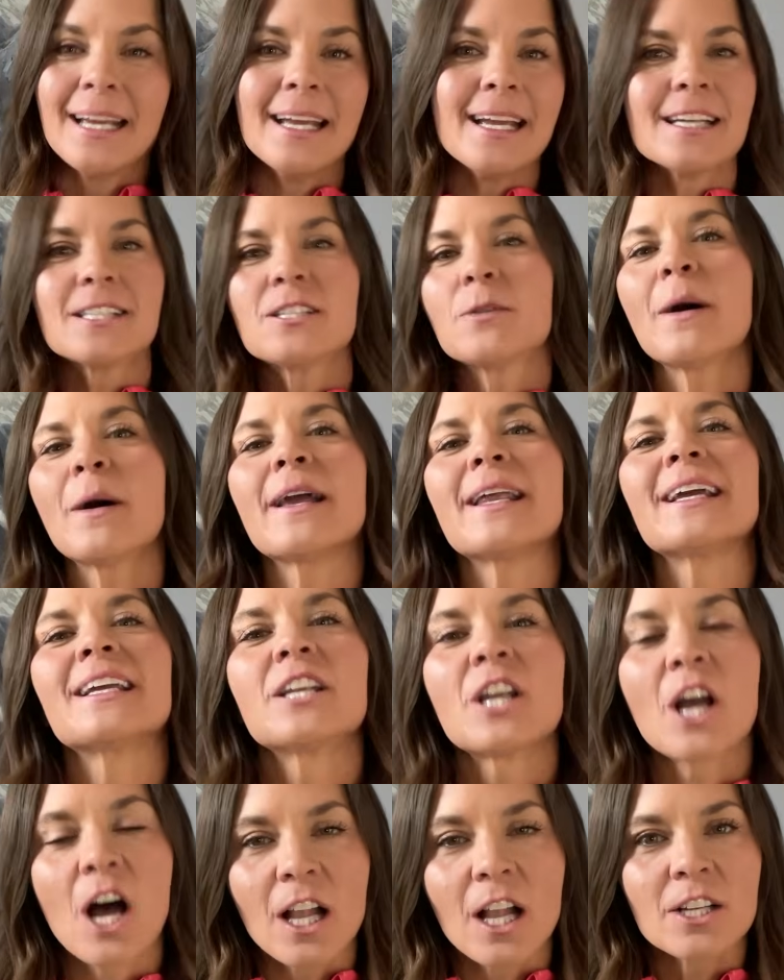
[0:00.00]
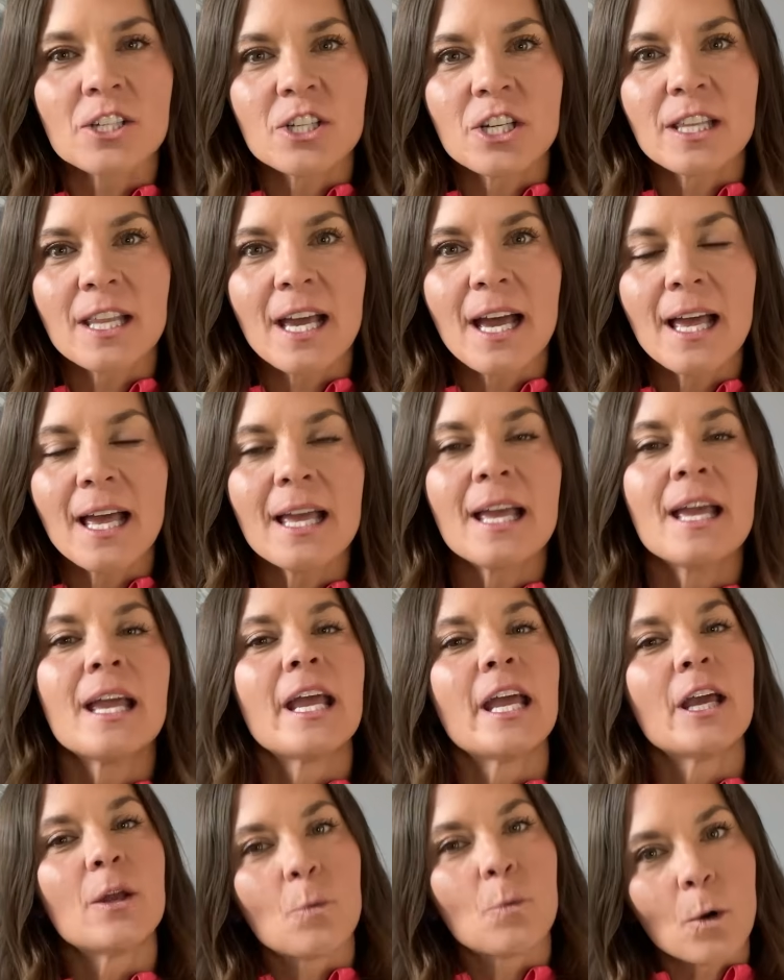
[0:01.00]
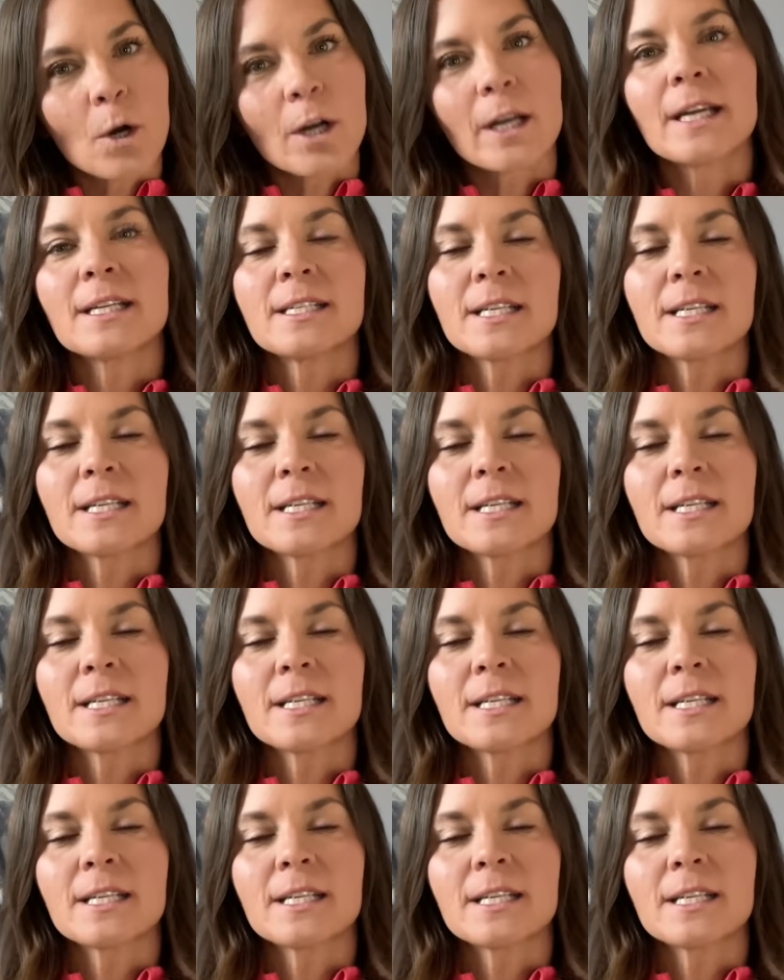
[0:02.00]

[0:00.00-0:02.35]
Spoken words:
It's about acknowledging that and working